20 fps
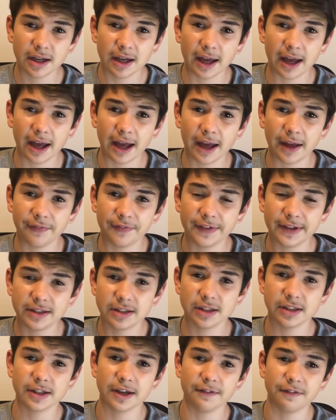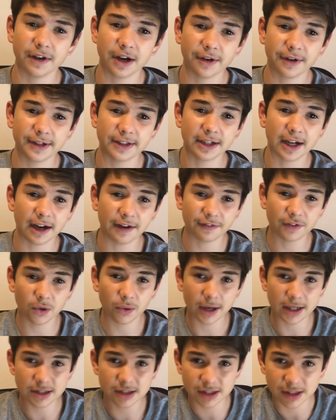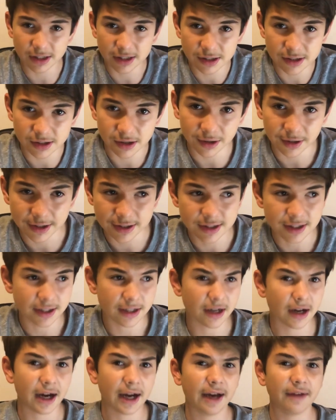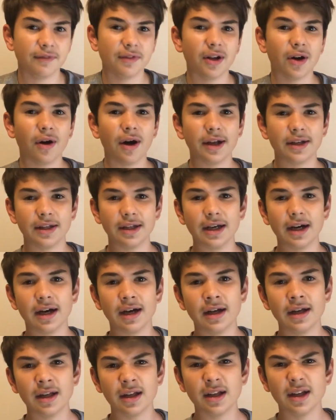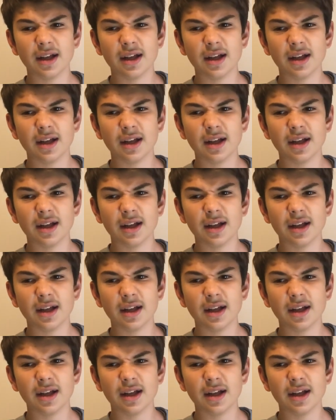And this is a very tough question because honestly, I have no idea.